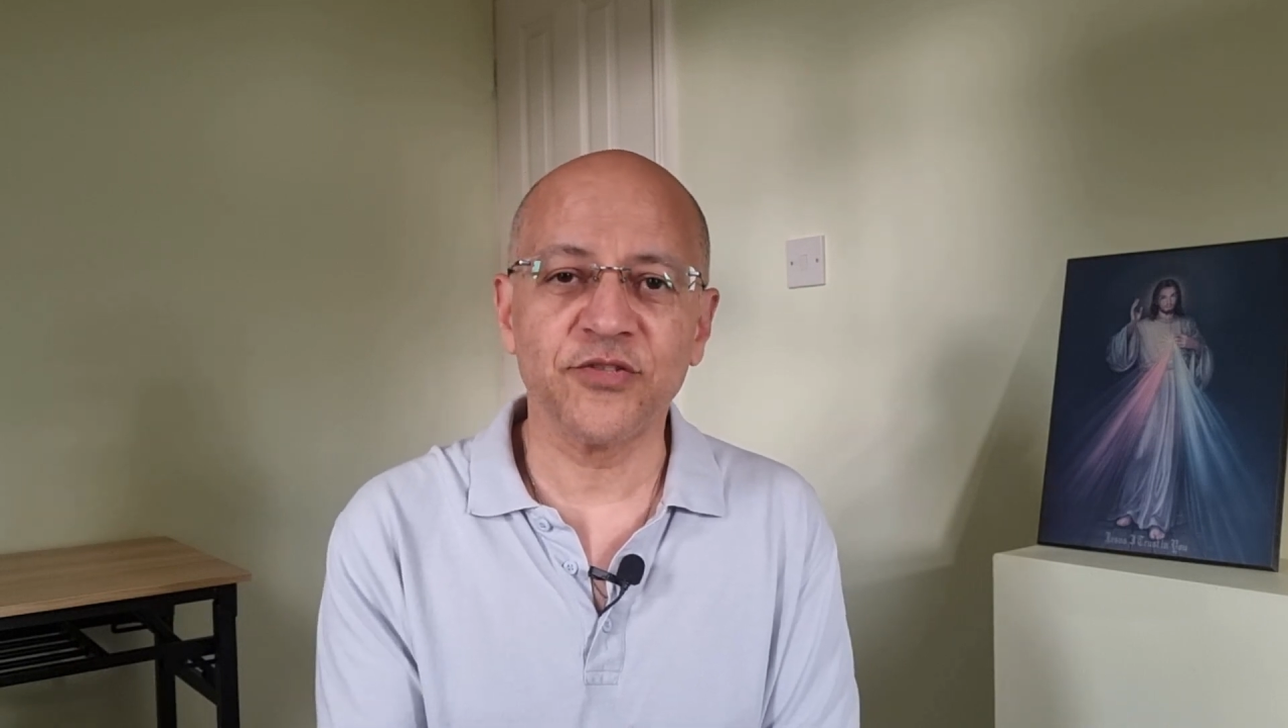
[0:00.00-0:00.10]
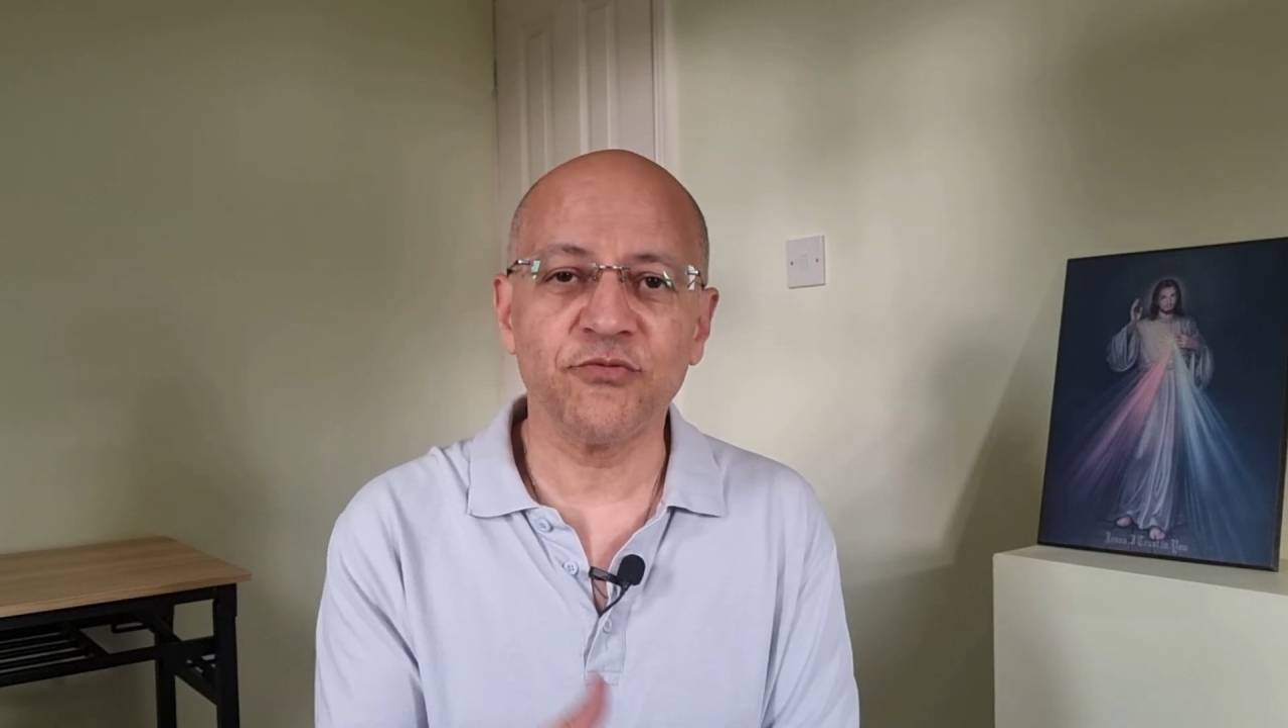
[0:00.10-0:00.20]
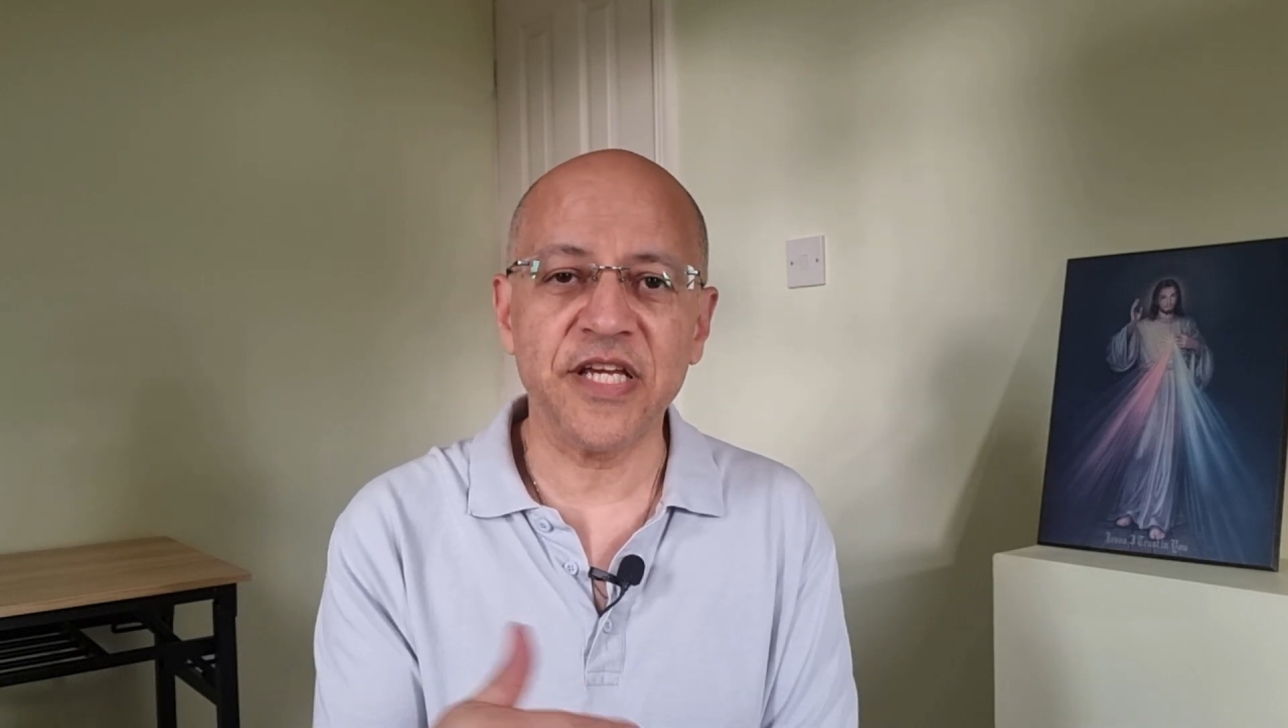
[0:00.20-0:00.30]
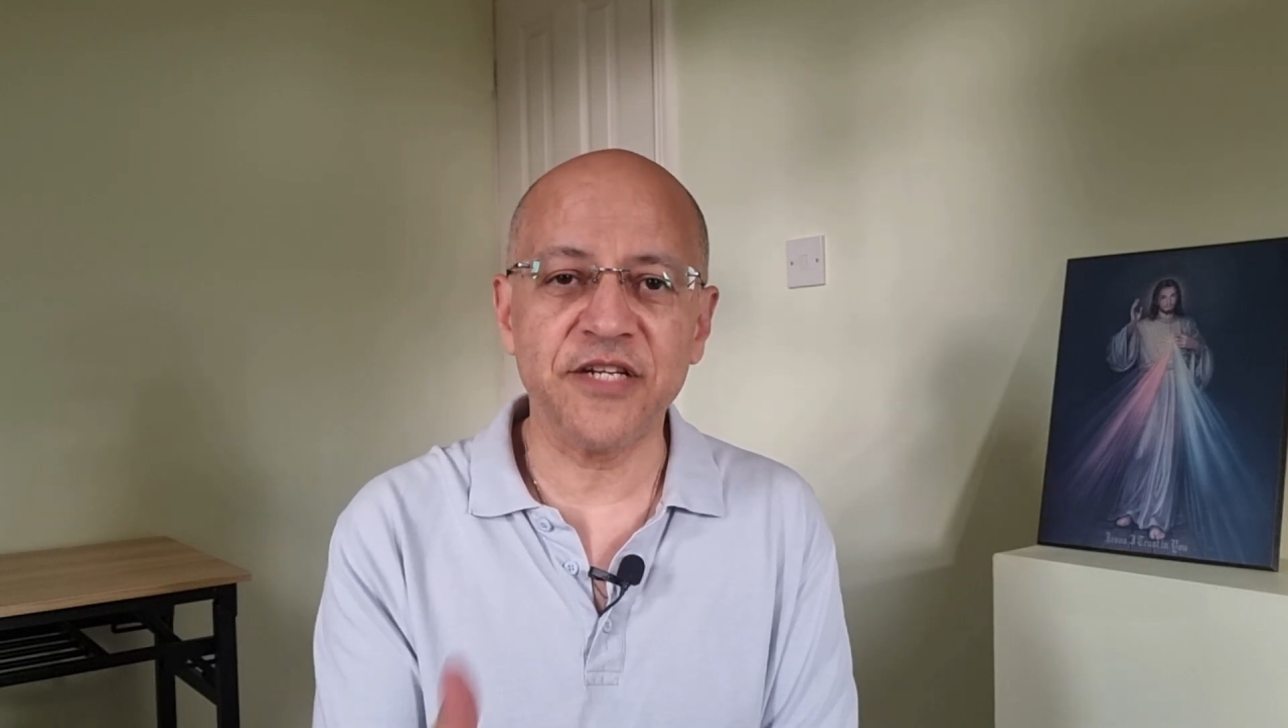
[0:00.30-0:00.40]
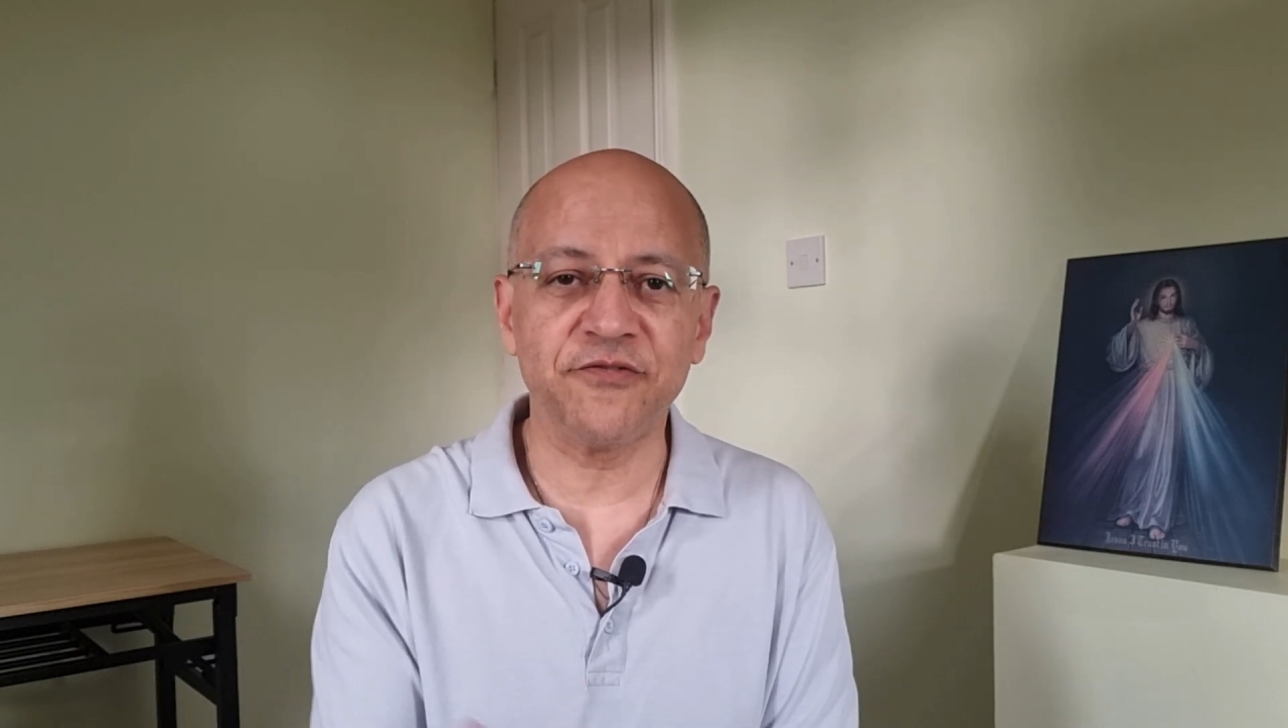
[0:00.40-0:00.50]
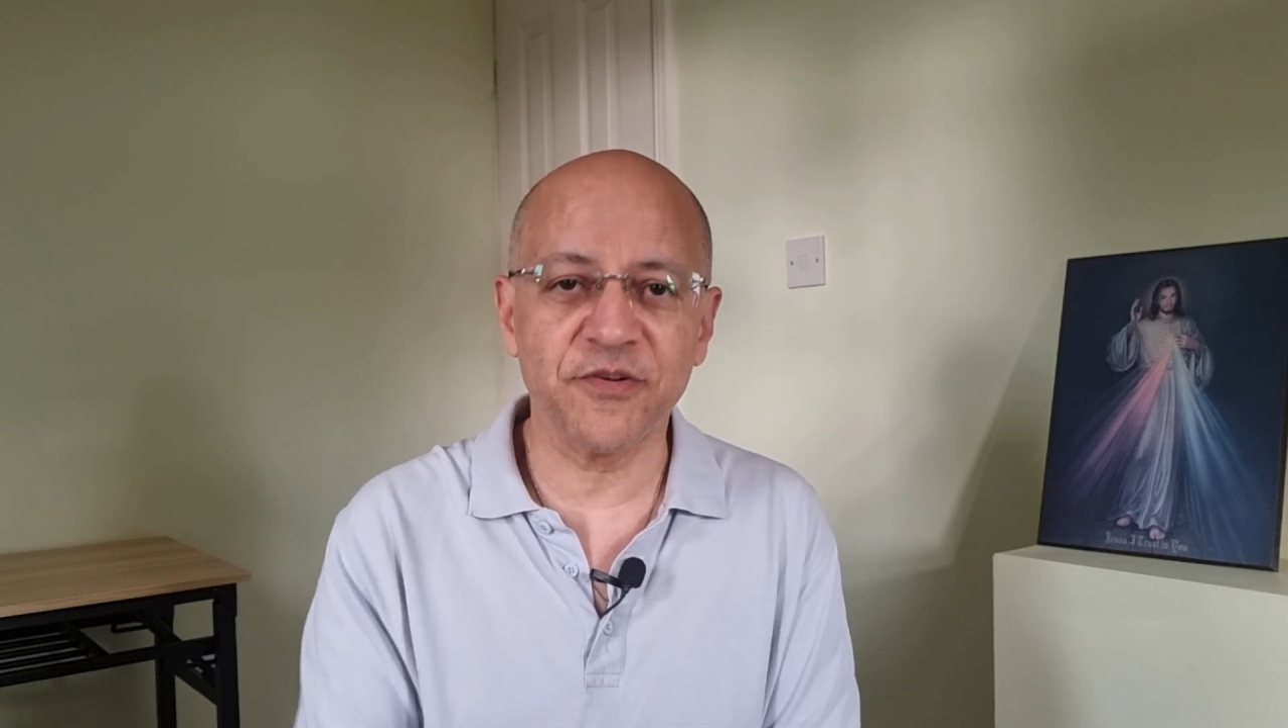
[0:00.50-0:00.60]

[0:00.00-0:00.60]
read